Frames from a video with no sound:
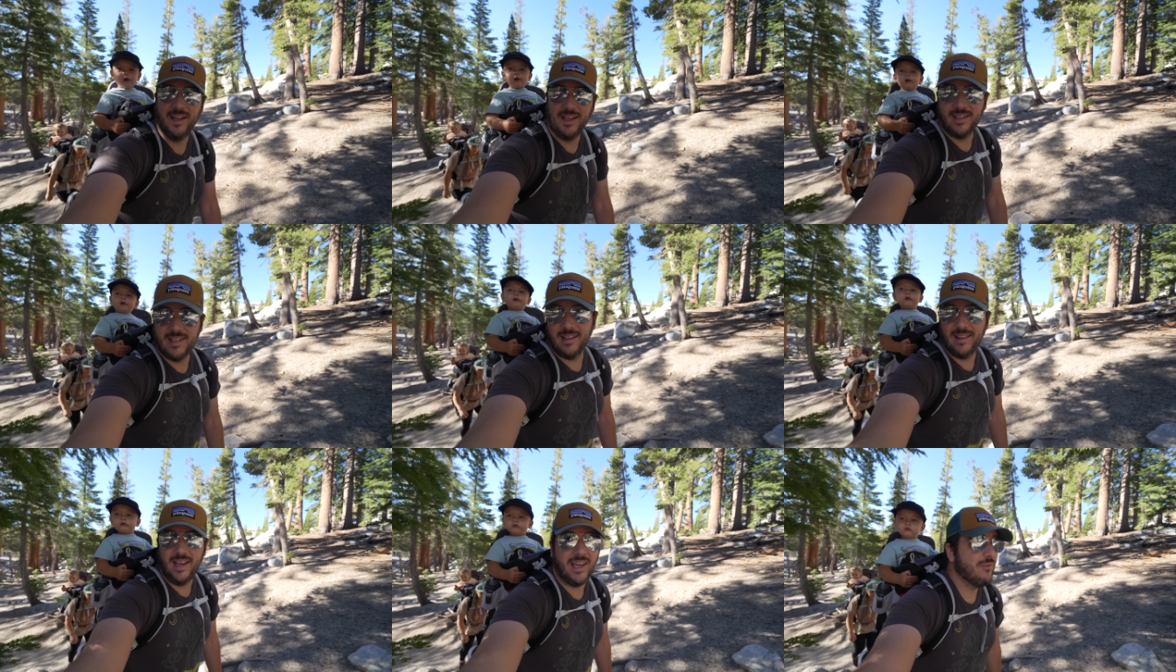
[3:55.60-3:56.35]
to get to
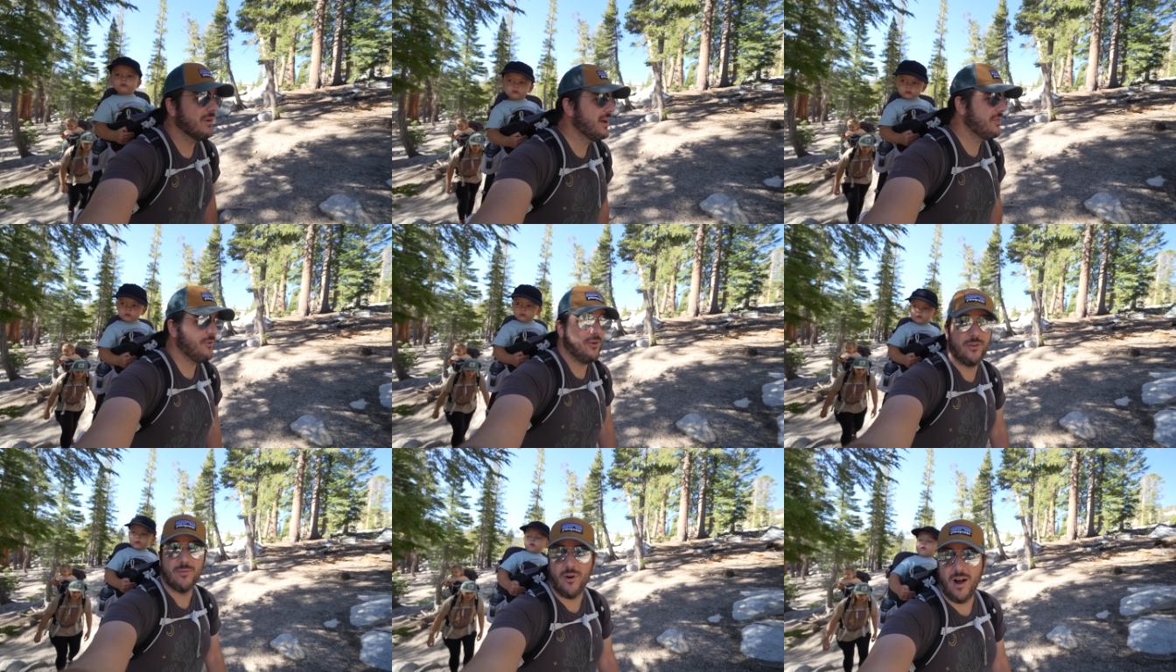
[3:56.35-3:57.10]
the lake and we're gonna throw
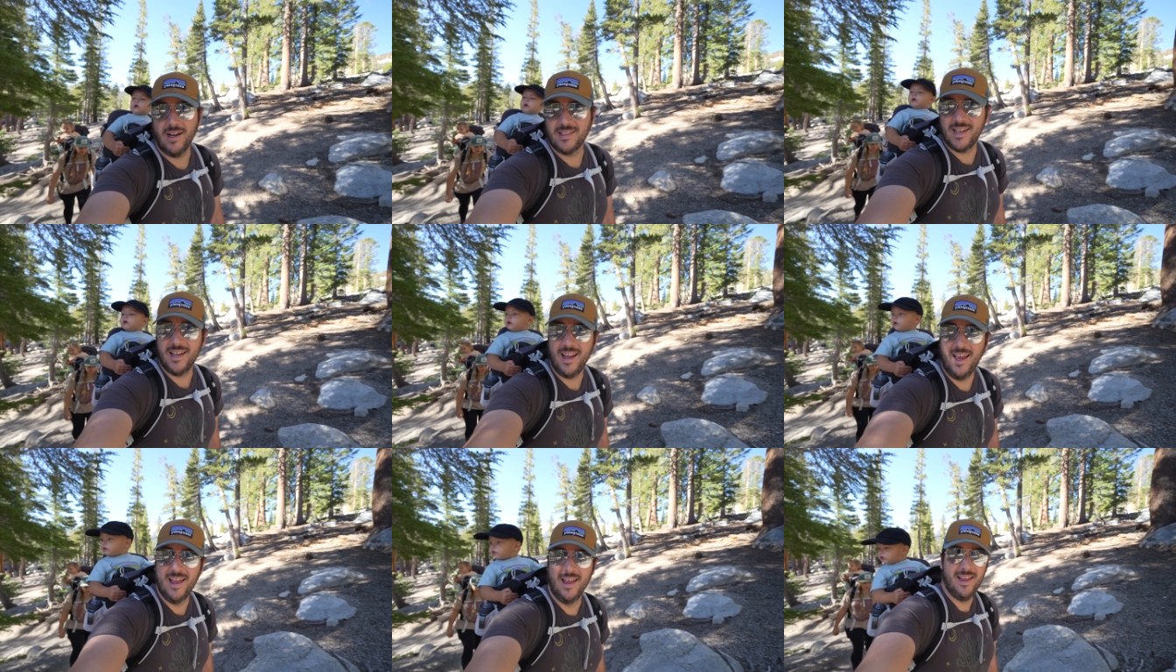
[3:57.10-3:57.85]
some rocks in?
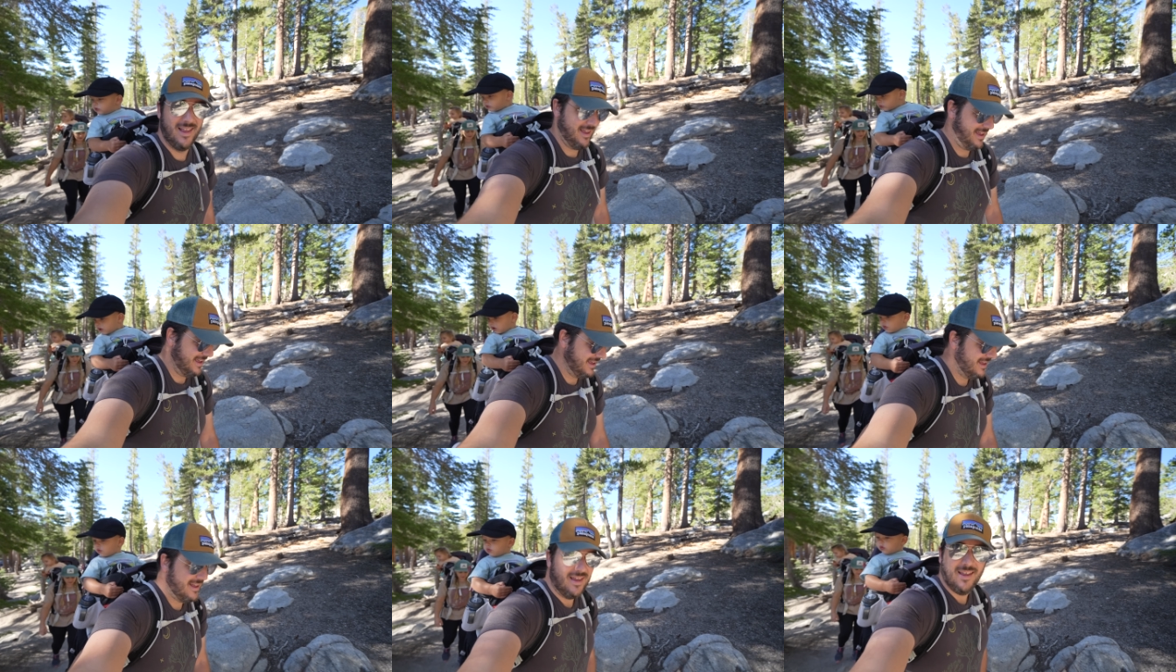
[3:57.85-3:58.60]

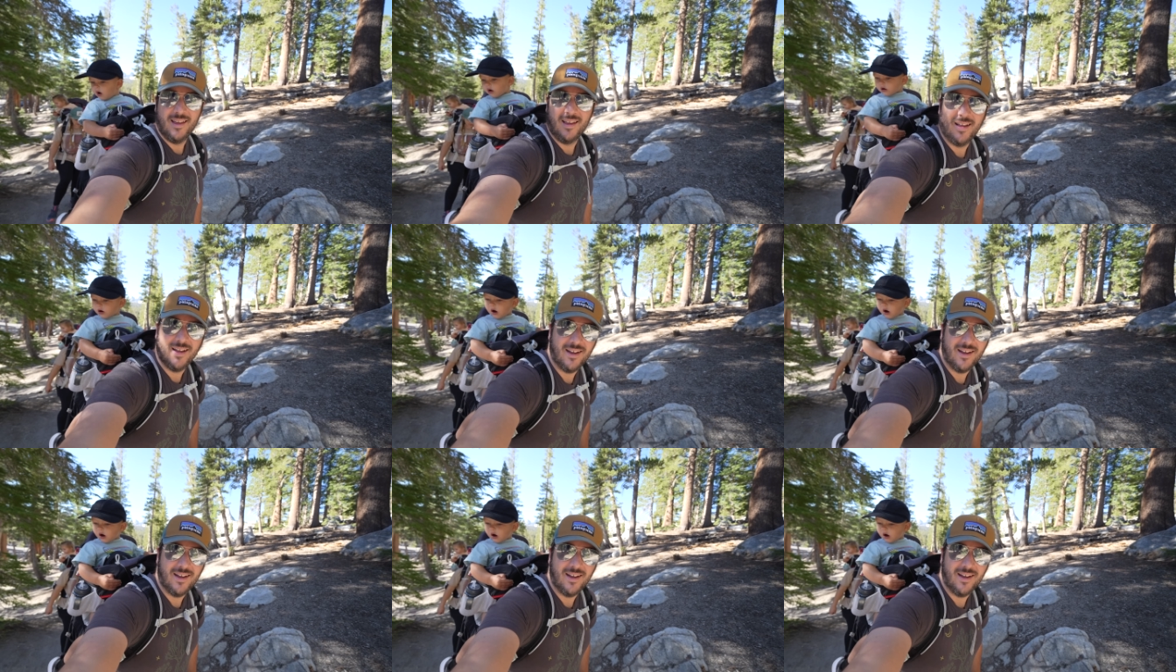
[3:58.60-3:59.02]
Rock.